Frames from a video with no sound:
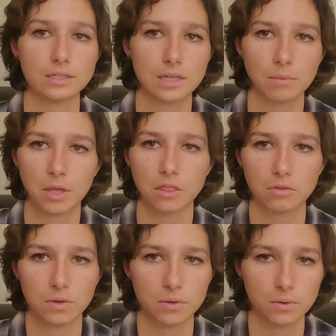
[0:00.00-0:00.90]
coming
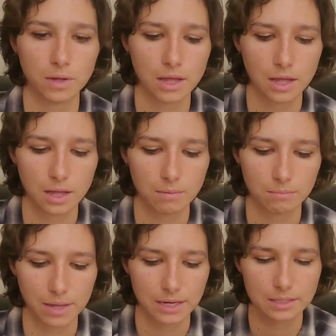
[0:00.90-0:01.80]
through,
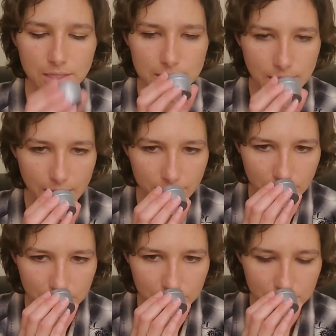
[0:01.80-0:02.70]
but it does have
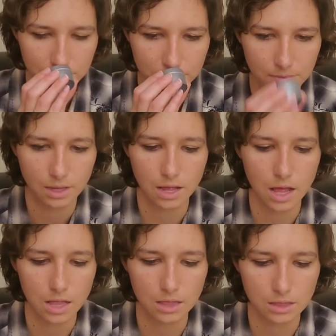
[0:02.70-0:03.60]

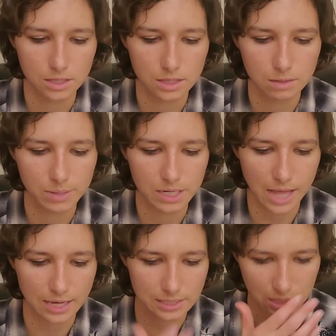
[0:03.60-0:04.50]
a little bit of
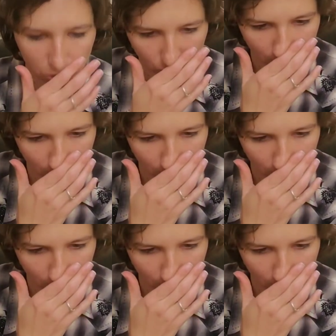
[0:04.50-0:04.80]
that tea tree,